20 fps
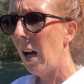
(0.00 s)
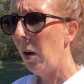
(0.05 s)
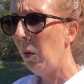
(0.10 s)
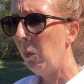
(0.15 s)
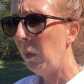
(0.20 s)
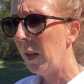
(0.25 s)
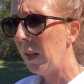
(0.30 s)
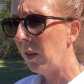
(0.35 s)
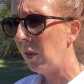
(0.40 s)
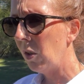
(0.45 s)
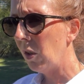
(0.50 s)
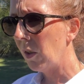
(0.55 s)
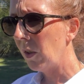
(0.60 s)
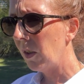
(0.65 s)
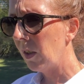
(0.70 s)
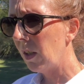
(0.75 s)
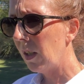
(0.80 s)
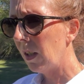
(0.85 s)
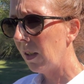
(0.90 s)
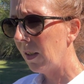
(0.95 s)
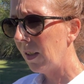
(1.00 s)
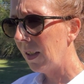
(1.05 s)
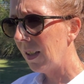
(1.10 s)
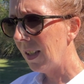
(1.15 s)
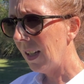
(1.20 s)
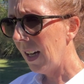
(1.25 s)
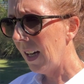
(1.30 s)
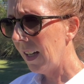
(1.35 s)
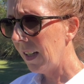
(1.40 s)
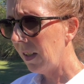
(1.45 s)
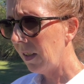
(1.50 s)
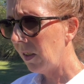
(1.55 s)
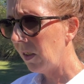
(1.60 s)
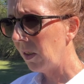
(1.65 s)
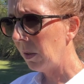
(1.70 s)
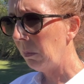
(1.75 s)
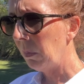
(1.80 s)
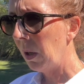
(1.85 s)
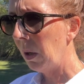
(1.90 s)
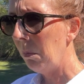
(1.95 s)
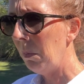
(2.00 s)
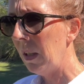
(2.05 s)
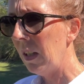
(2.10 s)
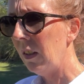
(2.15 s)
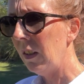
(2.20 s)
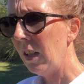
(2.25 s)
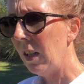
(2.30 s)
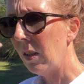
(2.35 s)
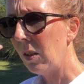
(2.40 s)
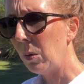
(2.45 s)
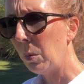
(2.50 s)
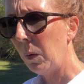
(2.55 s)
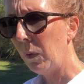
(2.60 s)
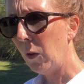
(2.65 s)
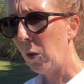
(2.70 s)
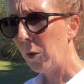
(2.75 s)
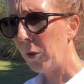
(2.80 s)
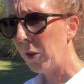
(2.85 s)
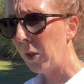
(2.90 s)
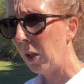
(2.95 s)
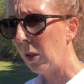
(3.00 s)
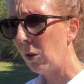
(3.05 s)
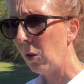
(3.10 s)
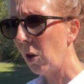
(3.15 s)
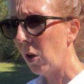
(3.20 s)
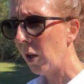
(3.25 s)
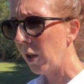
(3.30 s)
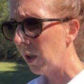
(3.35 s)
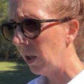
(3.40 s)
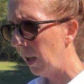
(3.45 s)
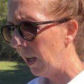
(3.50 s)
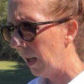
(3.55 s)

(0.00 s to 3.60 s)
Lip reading: We've just started some camellias. We've also got